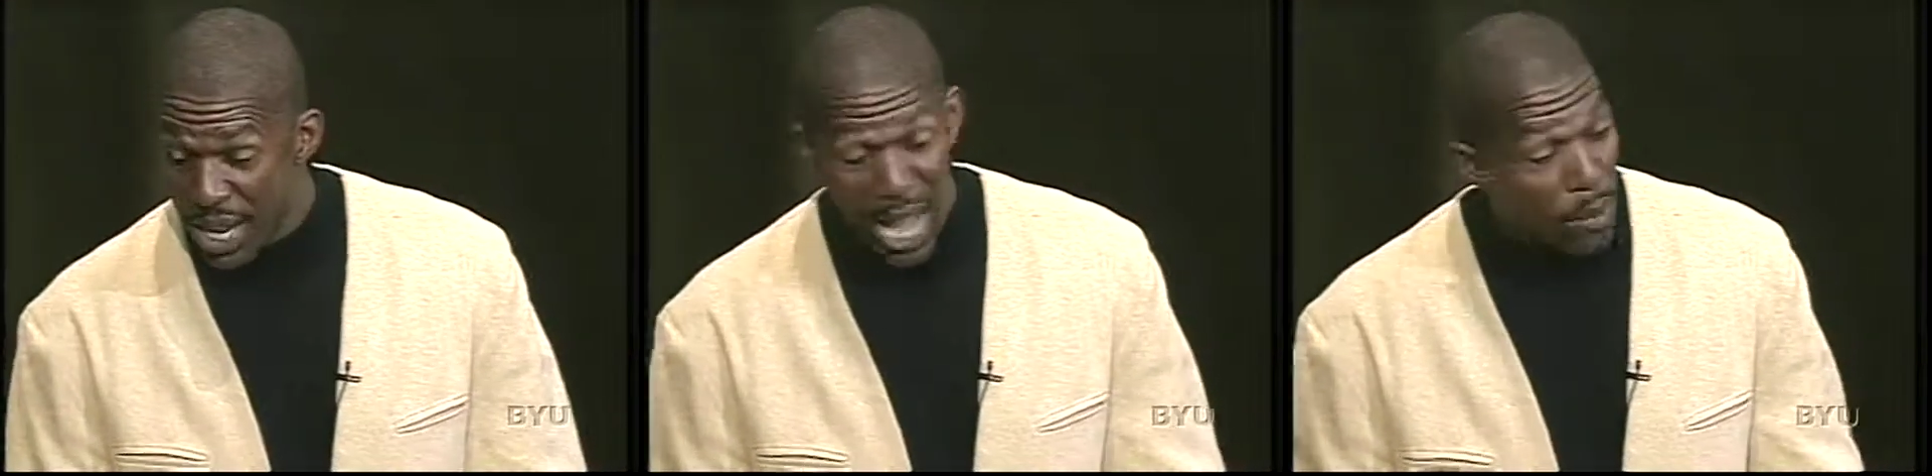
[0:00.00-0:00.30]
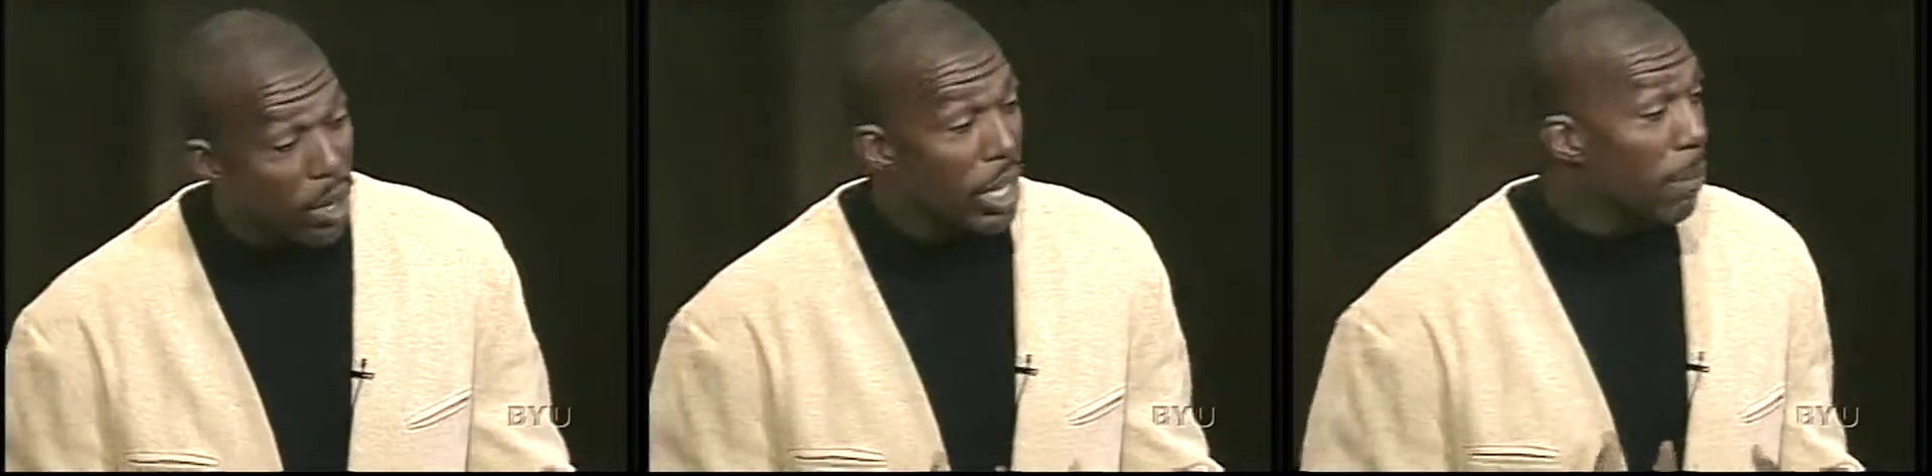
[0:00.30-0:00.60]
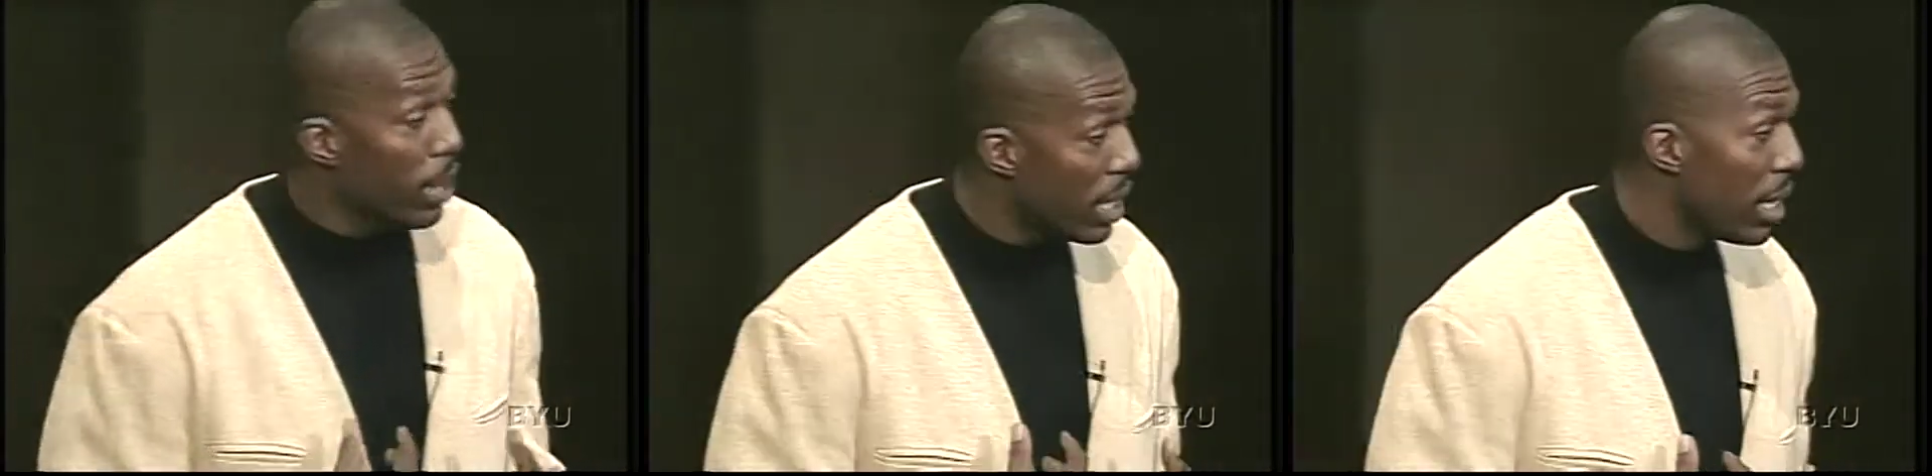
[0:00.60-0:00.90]
and I really
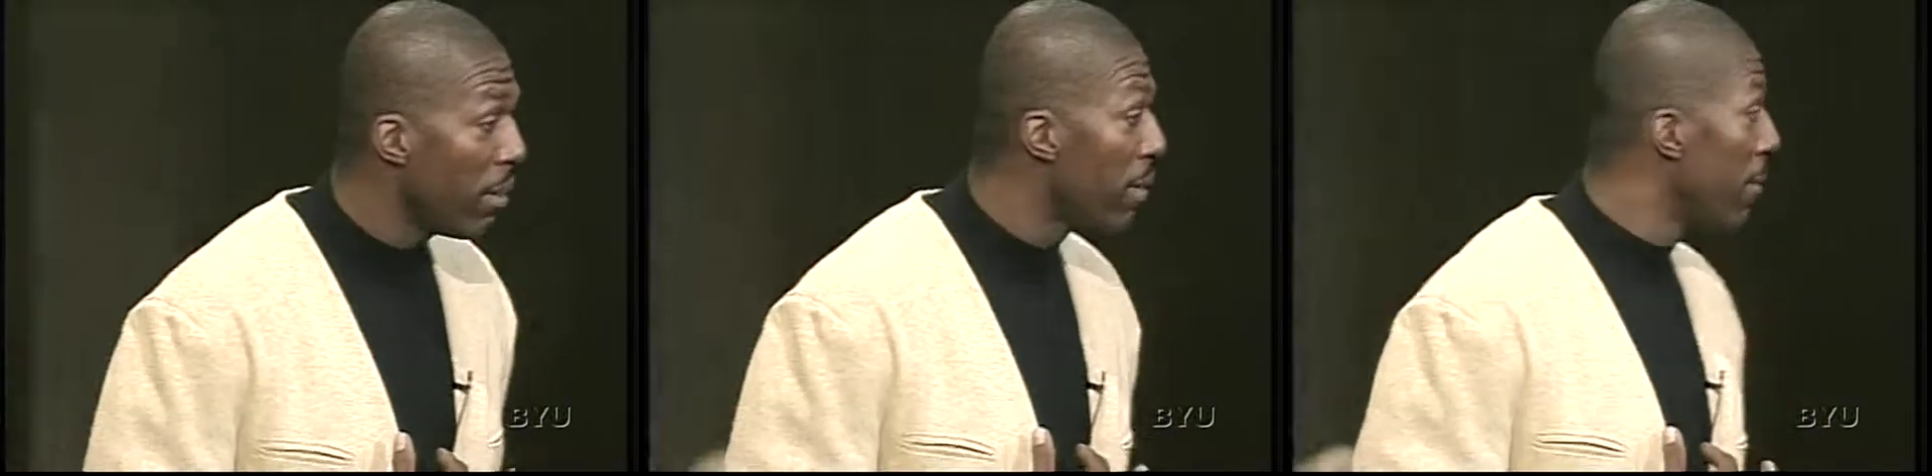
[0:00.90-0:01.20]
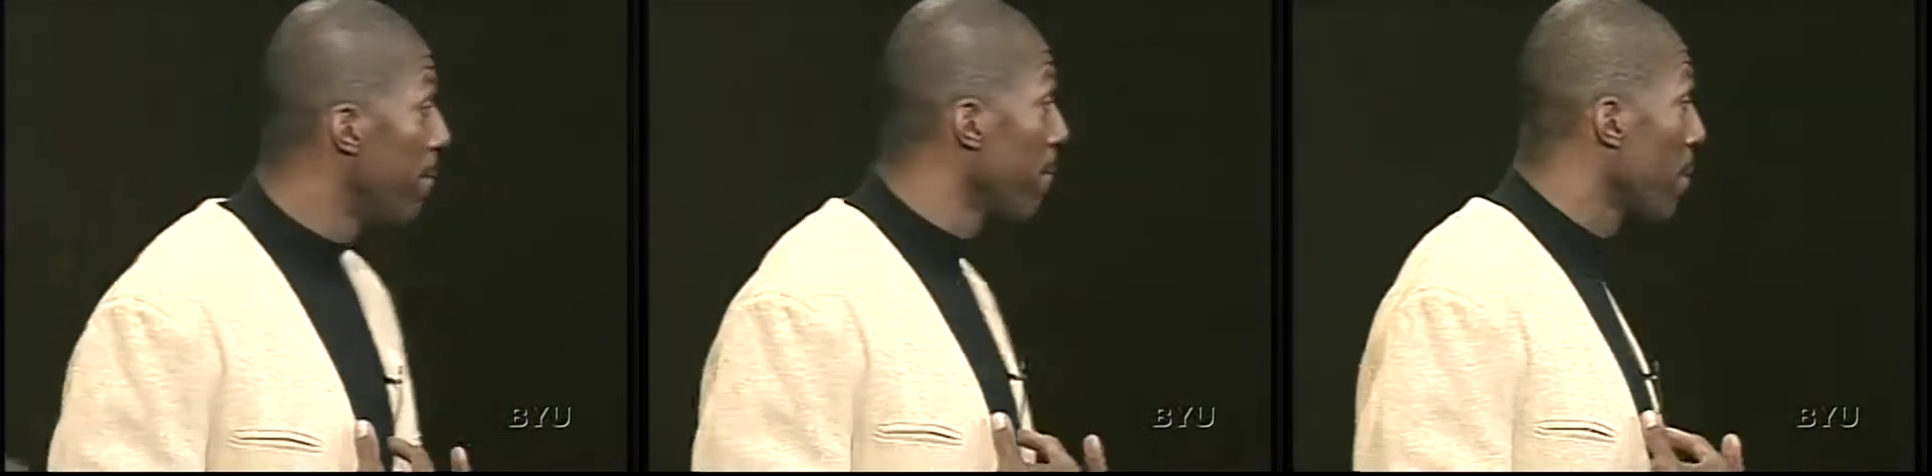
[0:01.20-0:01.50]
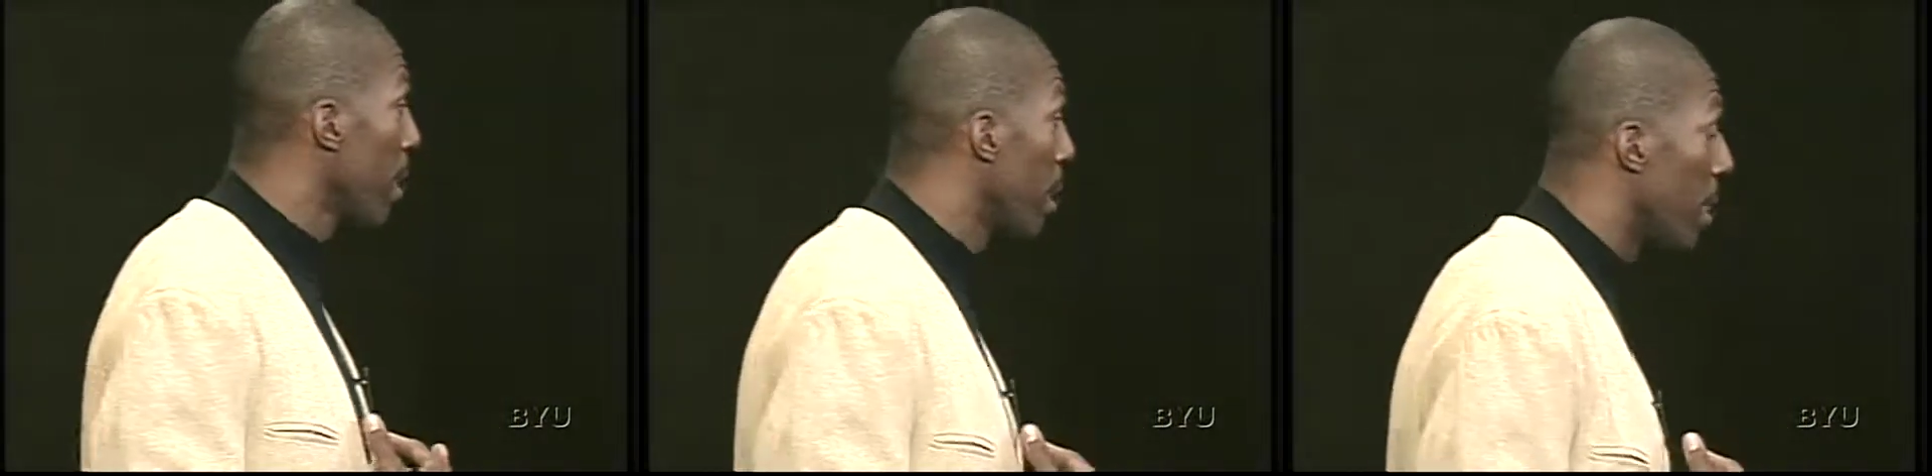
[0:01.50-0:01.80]
believe
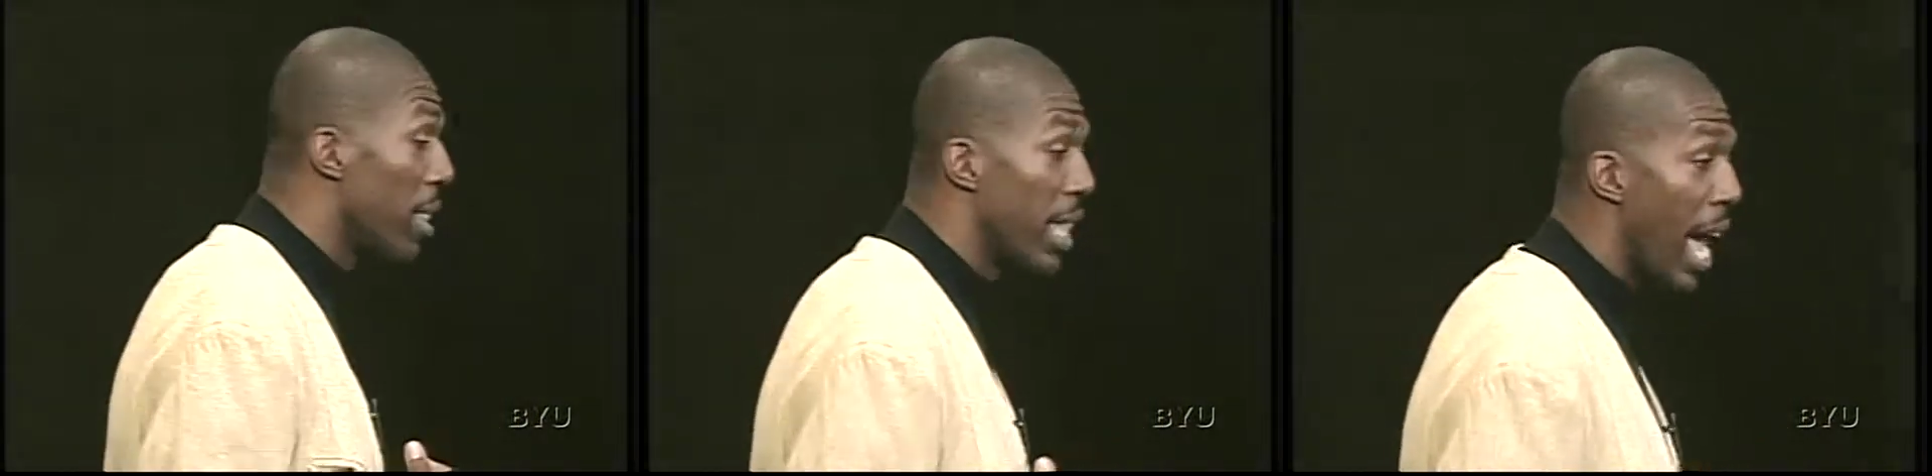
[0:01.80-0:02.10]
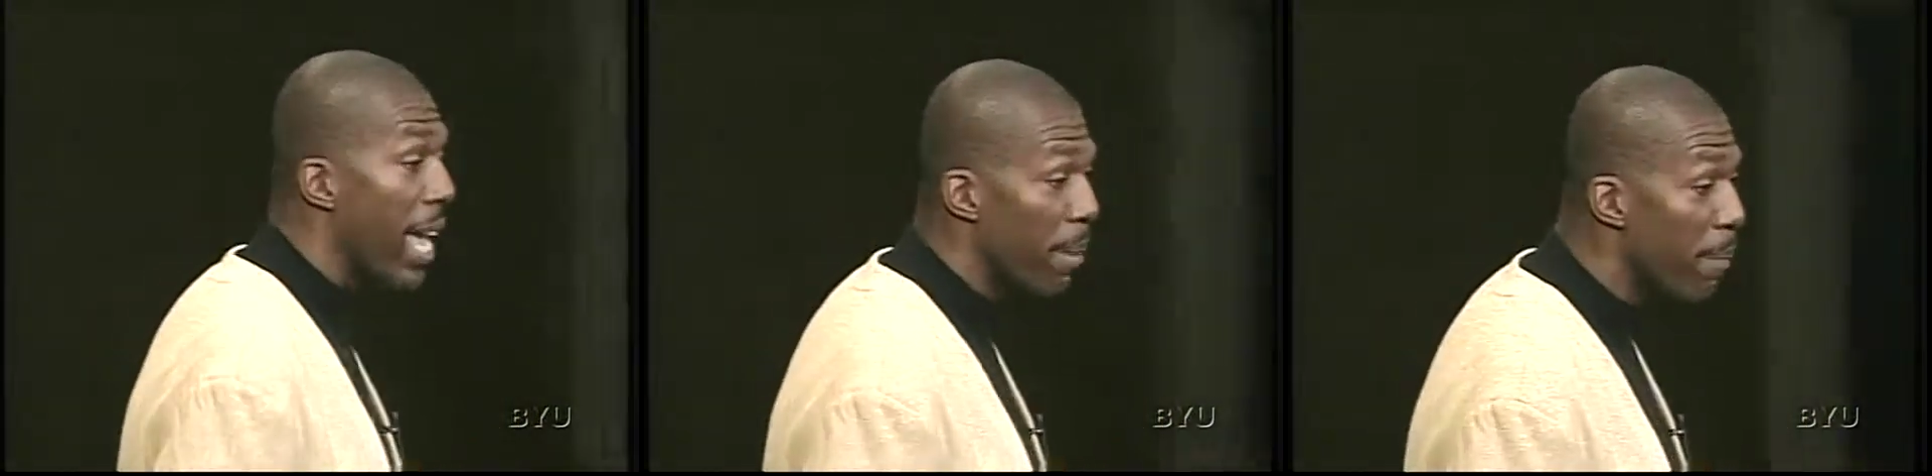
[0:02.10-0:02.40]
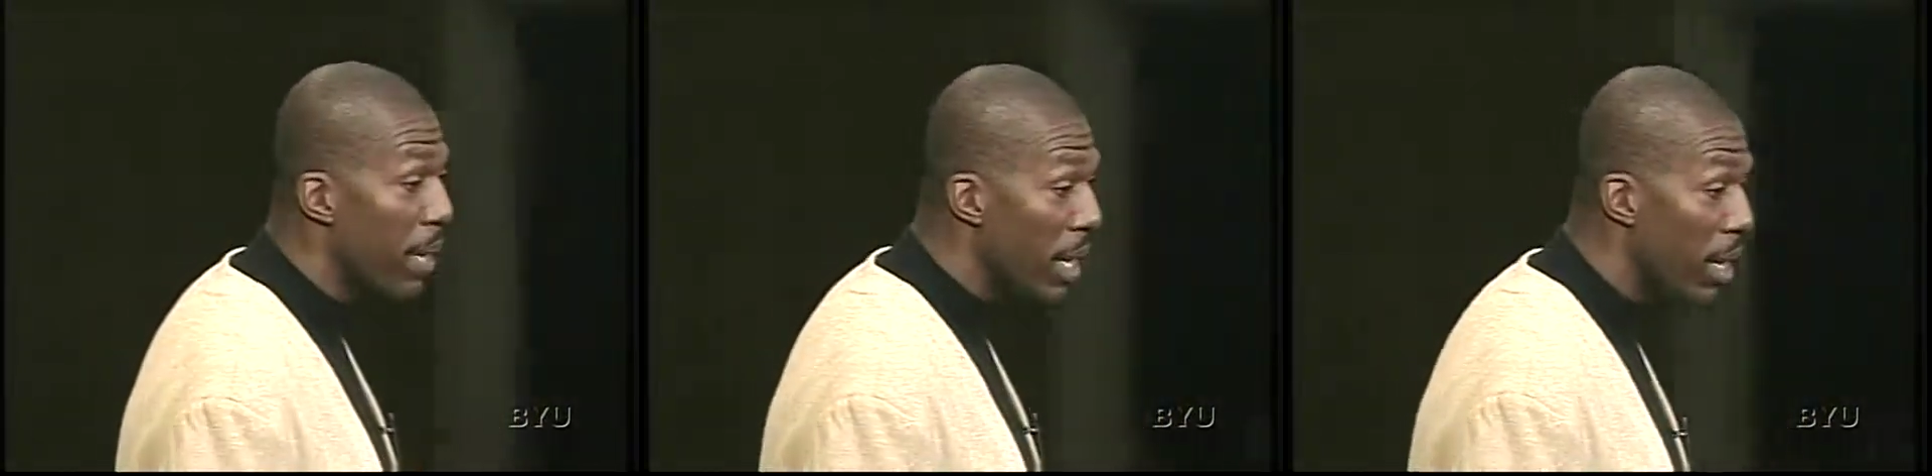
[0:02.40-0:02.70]
that I can
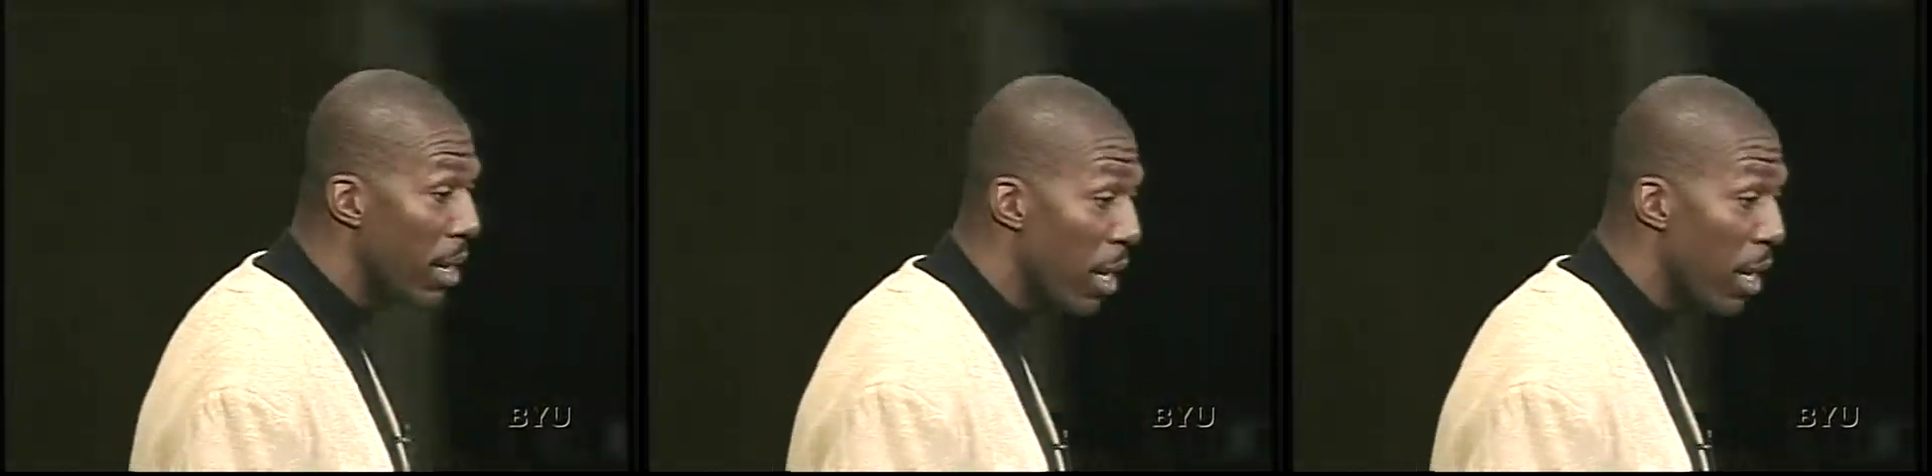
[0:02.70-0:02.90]
be